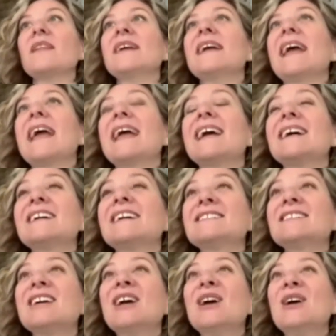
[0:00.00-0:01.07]

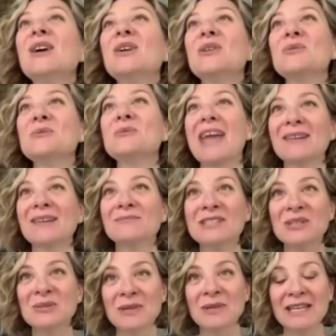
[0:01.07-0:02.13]
And you came
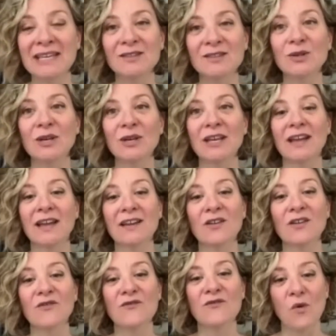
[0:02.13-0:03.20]
to me
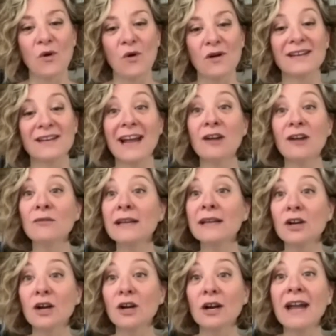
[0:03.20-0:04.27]
looking for a
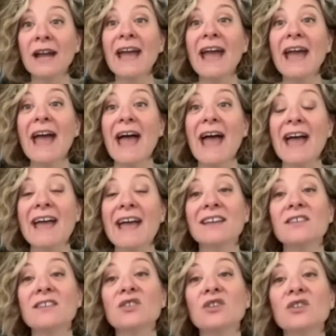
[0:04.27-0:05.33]
narrator,
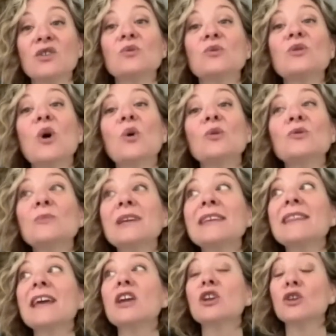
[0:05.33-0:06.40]
and you told me
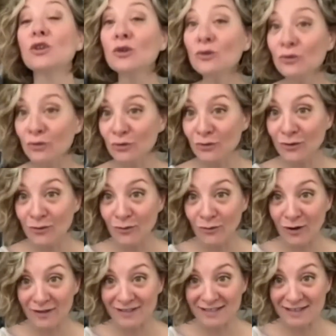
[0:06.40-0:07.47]
that you
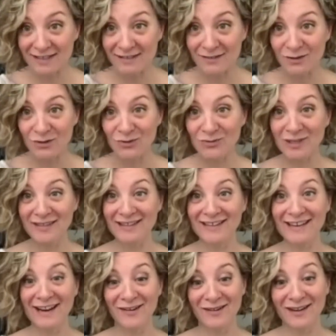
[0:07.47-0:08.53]
wanted to be the
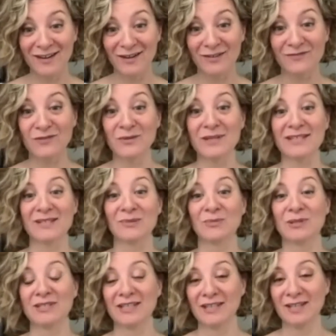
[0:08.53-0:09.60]
narrator for this
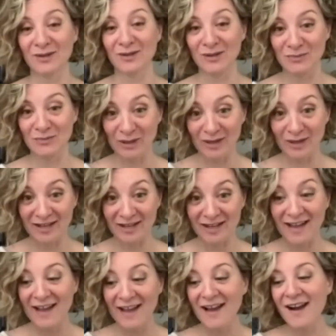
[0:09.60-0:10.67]
particular book.
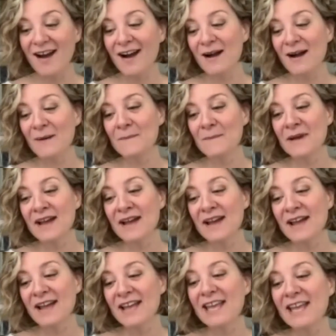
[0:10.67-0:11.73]
Can
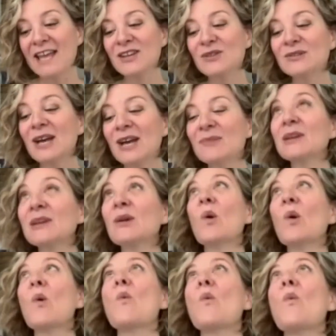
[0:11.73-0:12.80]
you tell me
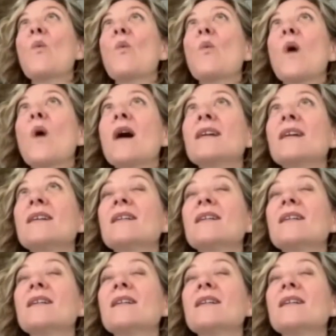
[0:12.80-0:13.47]
what